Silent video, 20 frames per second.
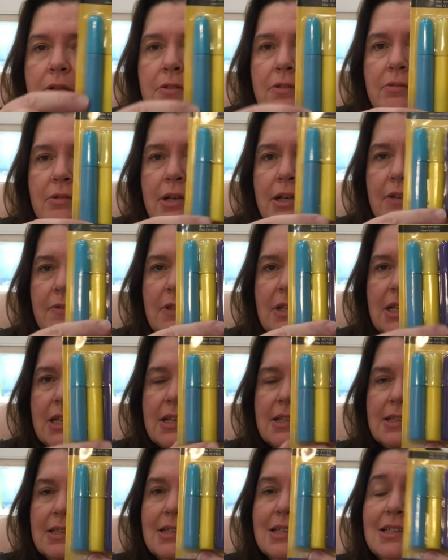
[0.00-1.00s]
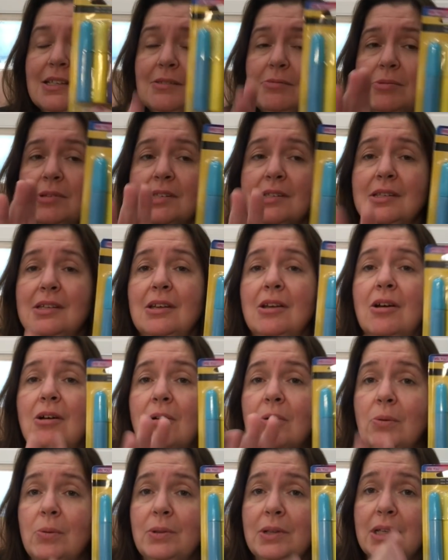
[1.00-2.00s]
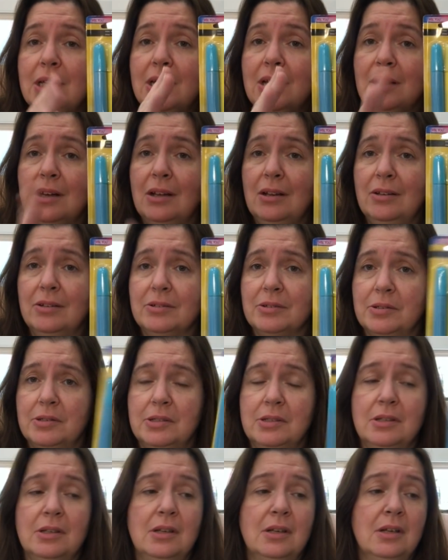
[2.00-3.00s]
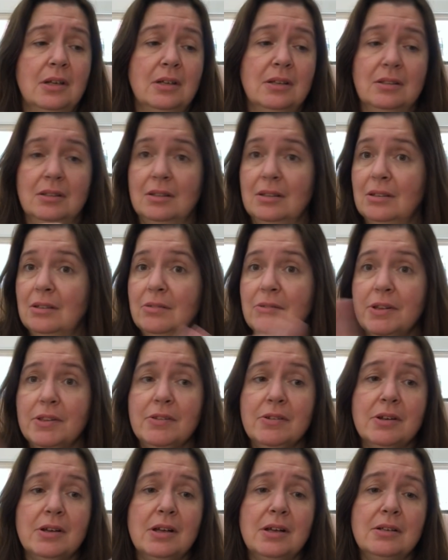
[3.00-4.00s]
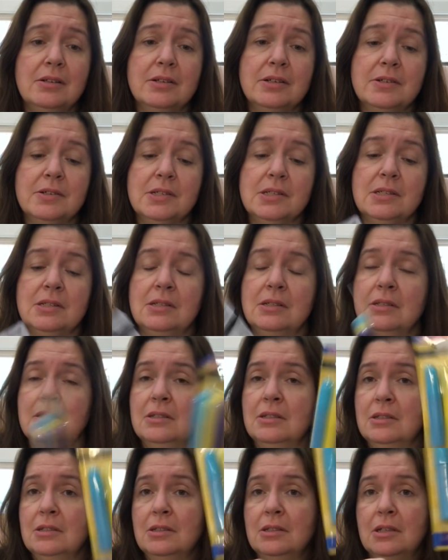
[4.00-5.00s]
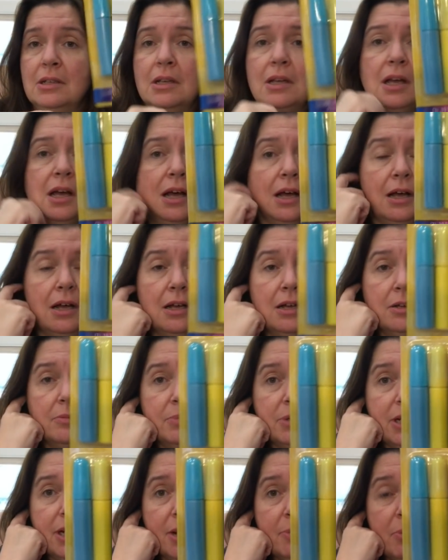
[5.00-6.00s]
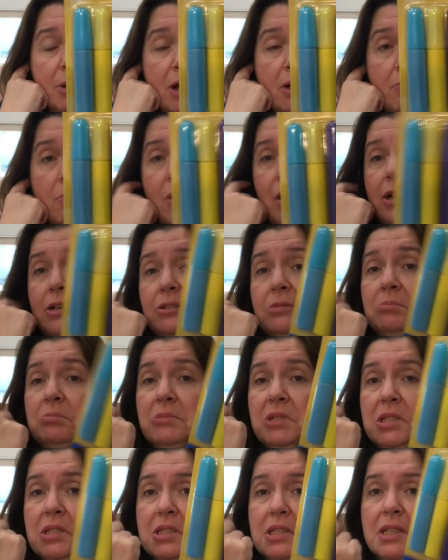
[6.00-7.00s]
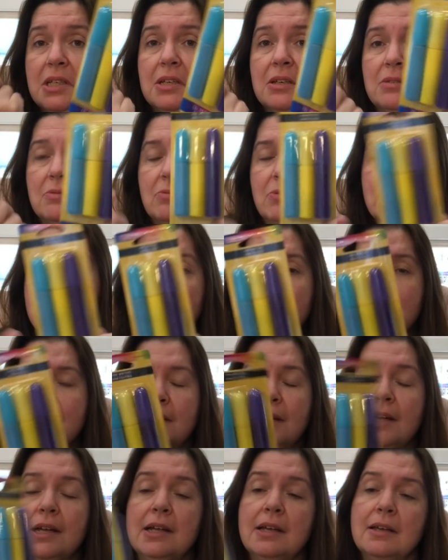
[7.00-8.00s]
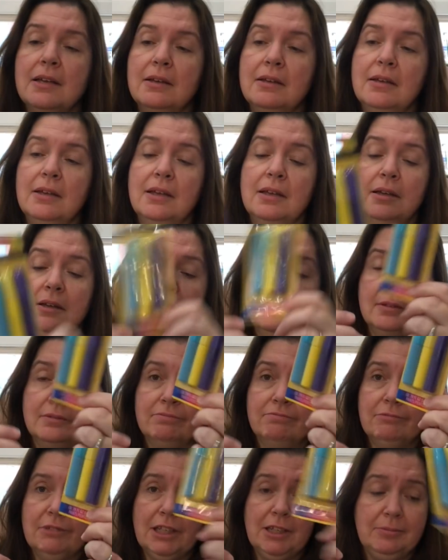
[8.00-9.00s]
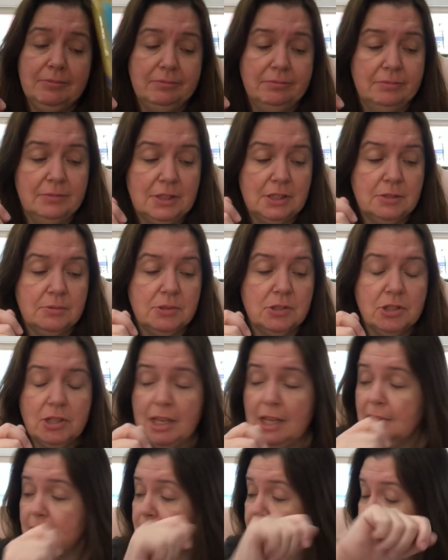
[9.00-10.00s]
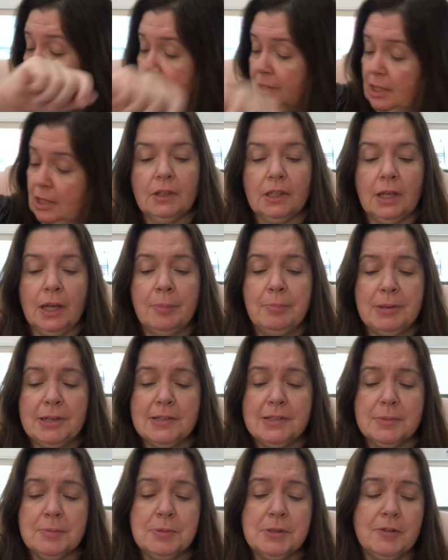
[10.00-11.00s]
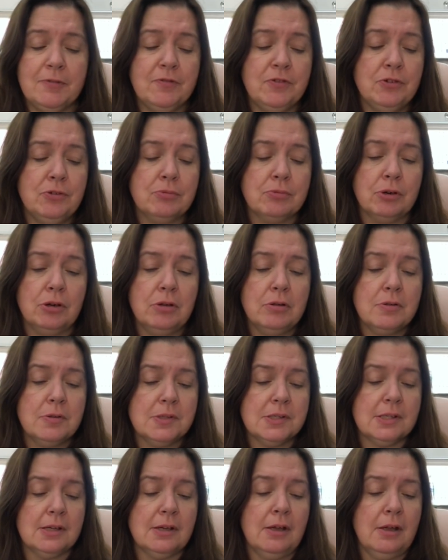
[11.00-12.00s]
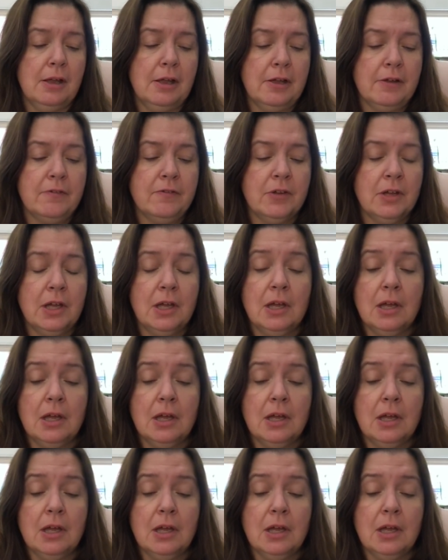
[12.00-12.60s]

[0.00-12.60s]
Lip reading: three of these. This was the only colors, no other colors. But I bought one to see what it's like, and yep, that's what you get. I picked up a few rolls of